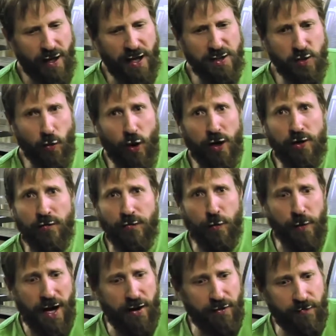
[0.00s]
Has a wonderful
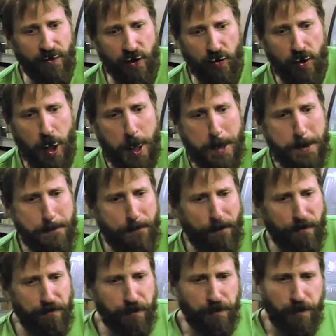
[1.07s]
mouthfeel.
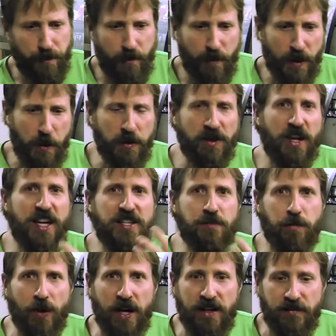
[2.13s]
Nice,
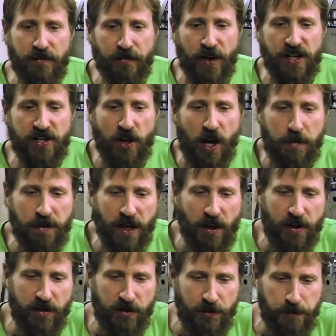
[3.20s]
bright, fresh hop
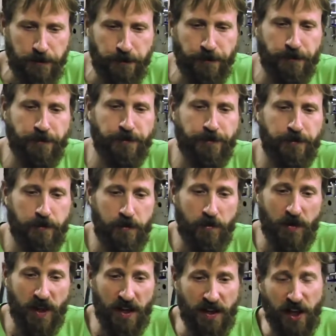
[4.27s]
character.
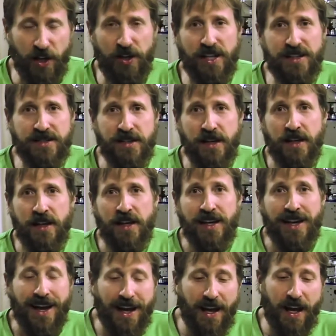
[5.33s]
And there it is,
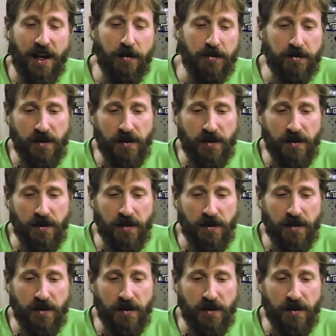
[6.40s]
8,